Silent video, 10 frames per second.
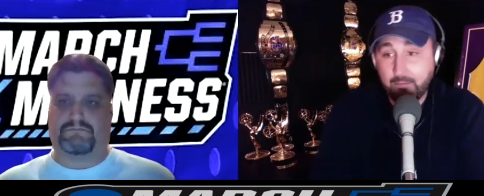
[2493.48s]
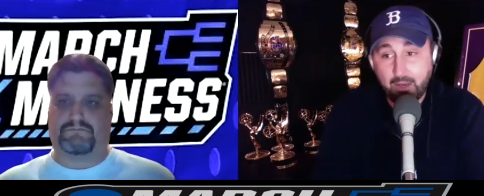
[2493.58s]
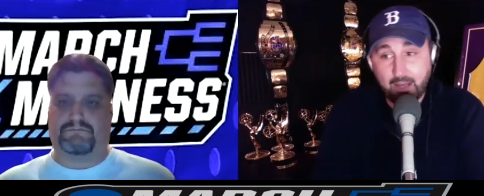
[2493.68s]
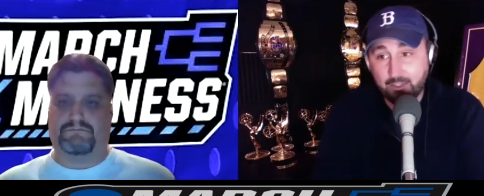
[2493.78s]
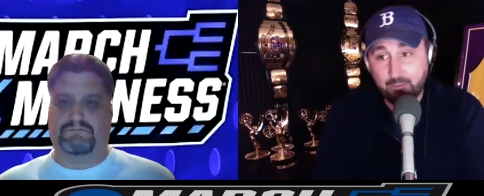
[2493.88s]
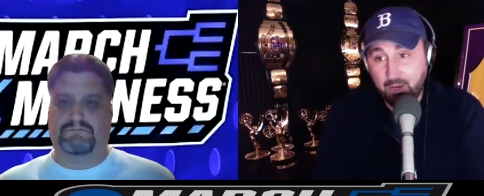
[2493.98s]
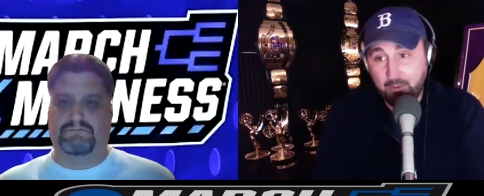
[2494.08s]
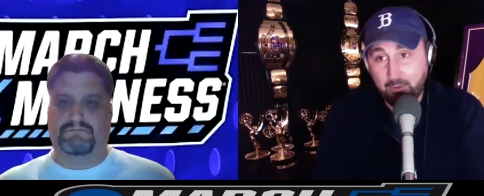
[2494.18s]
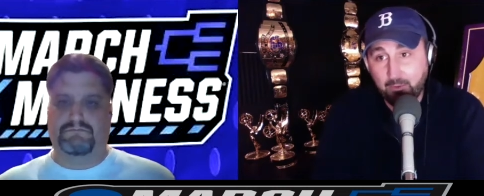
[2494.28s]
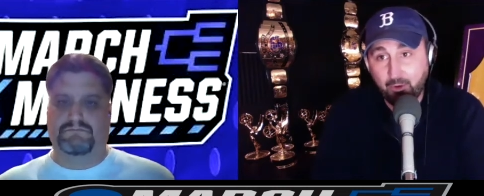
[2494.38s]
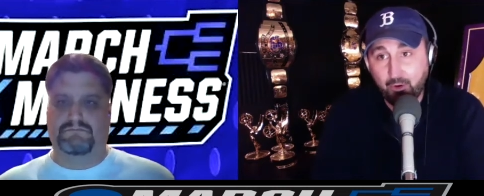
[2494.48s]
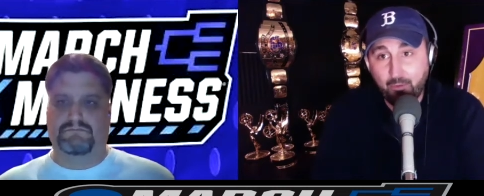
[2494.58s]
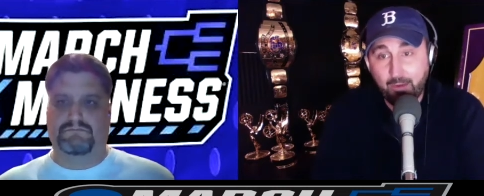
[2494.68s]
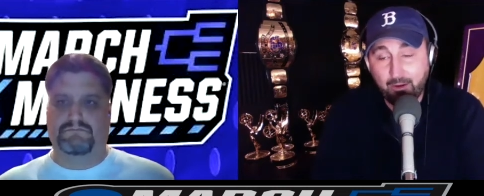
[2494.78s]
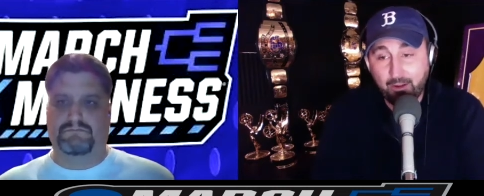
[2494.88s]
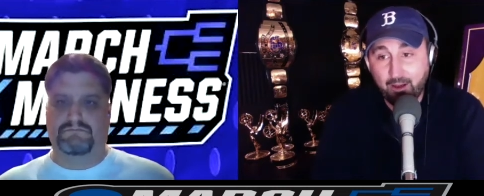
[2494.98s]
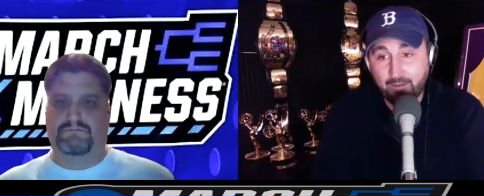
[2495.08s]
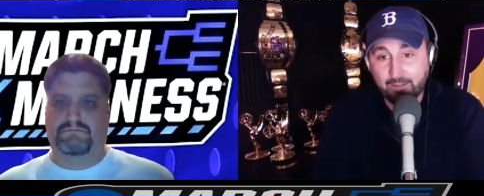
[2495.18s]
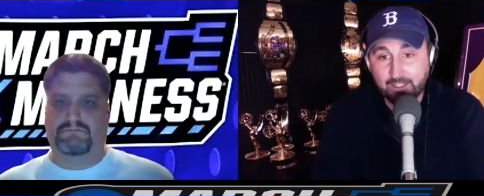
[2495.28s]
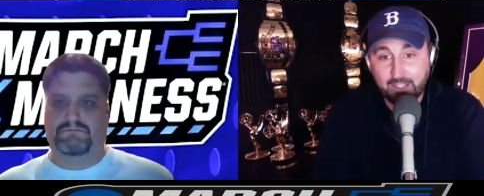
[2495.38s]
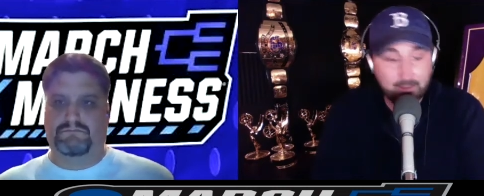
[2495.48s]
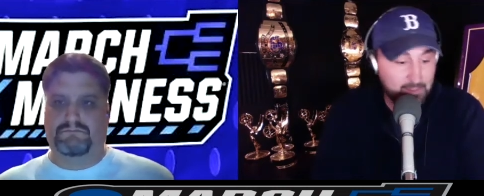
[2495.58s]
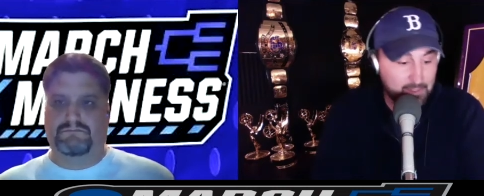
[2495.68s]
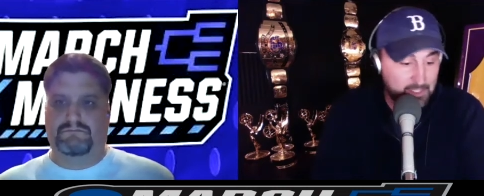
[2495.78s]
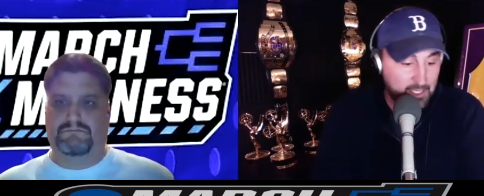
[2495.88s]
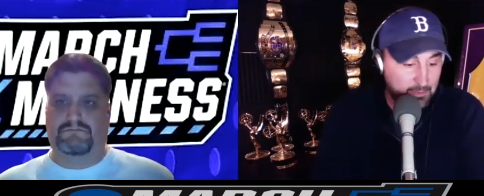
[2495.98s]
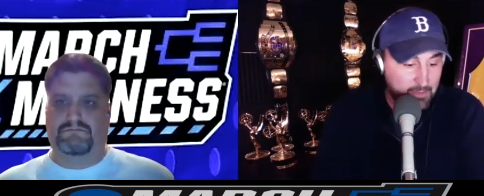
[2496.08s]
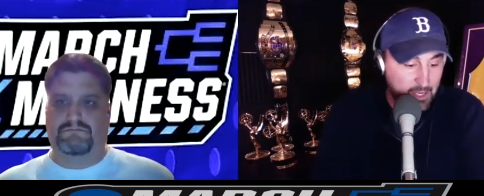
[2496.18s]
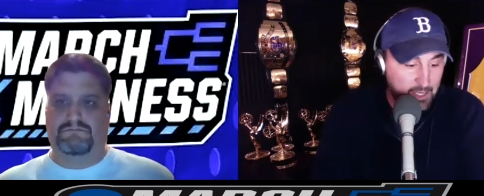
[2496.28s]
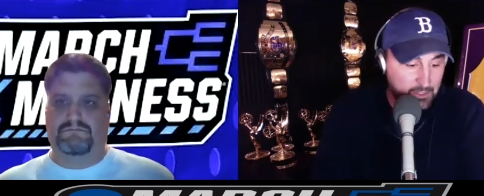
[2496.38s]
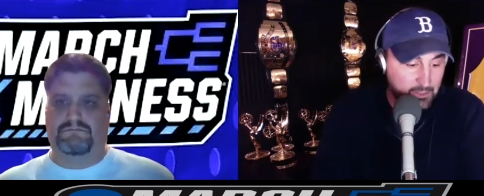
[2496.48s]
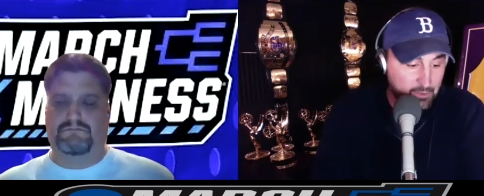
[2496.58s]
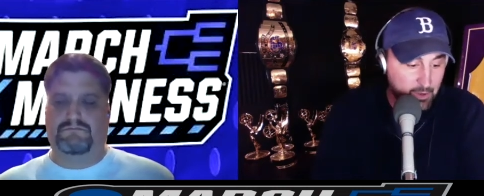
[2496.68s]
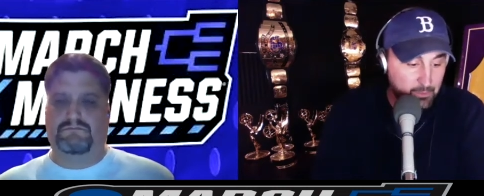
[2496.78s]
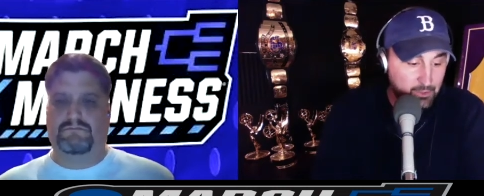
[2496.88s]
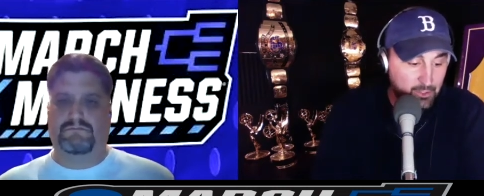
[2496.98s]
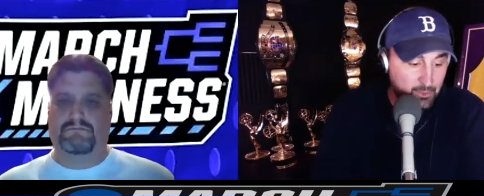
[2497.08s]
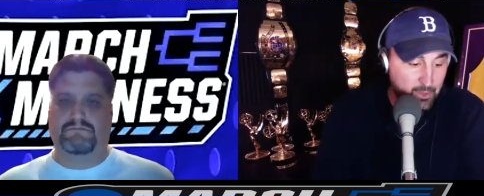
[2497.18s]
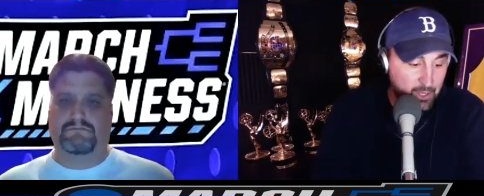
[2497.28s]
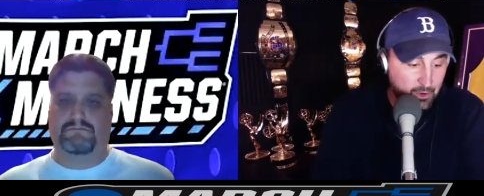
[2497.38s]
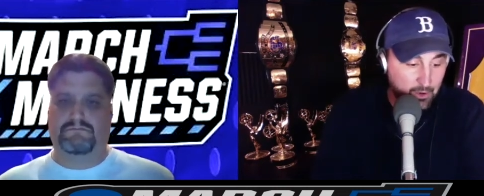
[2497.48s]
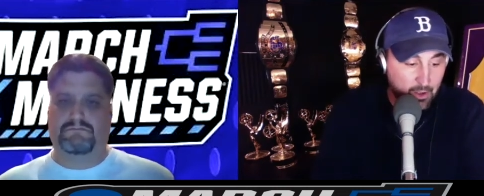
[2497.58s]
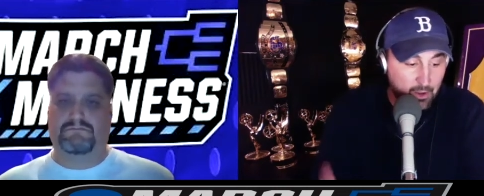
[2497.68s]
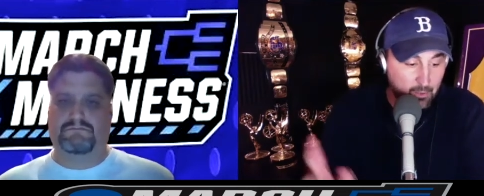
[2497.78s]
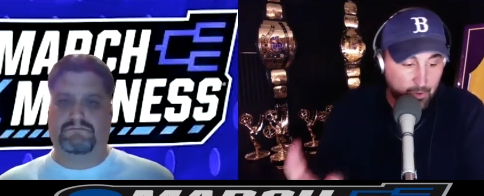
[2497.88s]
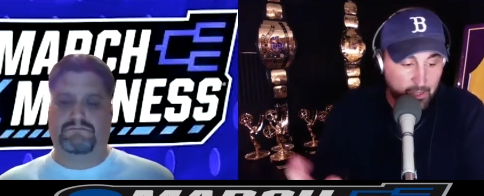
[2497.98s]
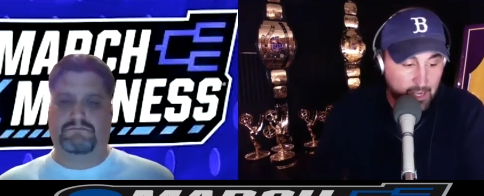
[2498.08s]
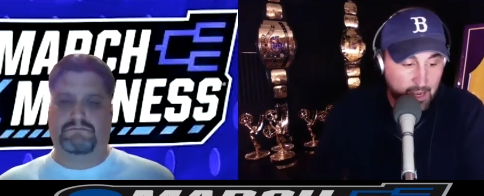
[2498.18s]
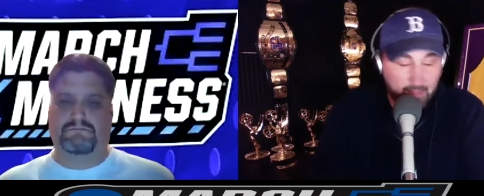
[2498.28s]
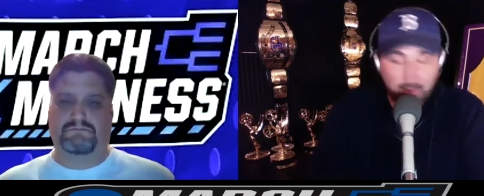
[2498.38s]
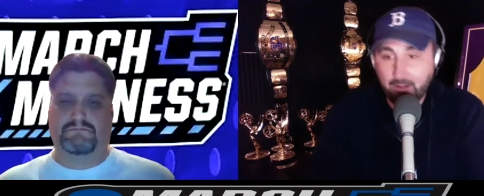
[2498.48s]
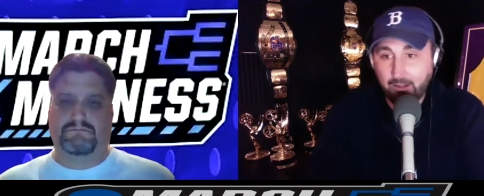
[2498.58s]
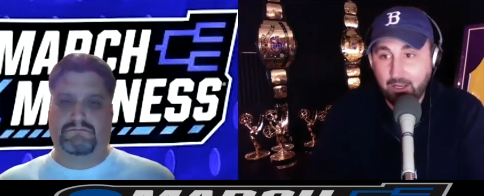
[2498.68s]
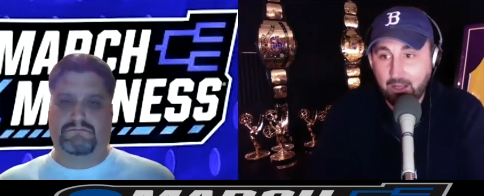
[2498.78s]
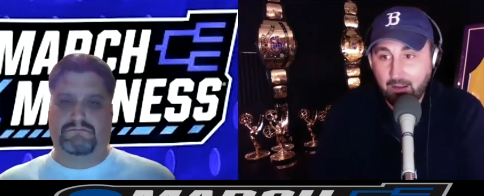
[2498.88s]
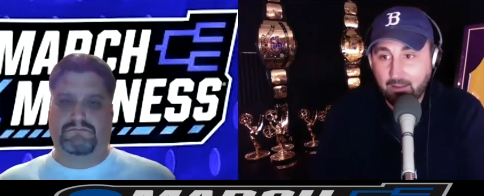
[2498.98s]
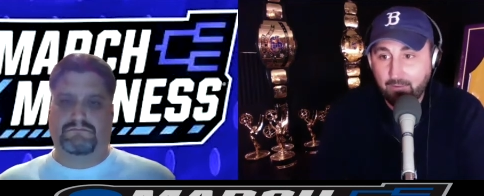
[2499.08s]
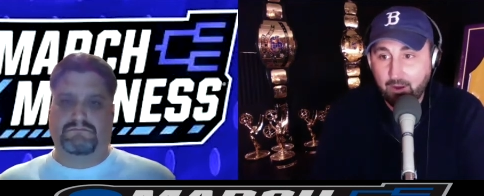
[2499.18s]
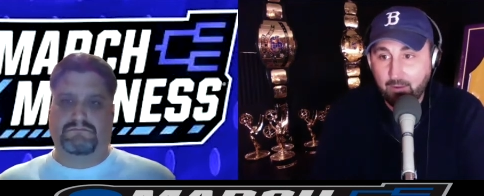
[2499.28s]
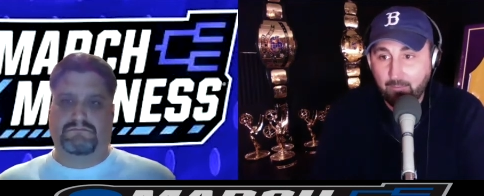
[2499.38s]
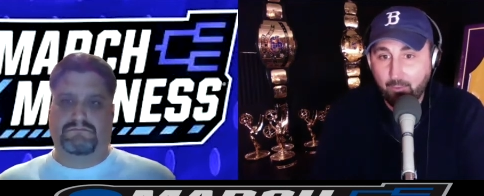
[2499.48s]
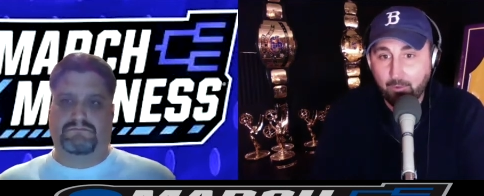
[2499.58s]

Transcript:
Speaker 1: not too many people know about, Calvin Sampson's team, is your number two here. What do you got in the Elite Eight and the Final Four?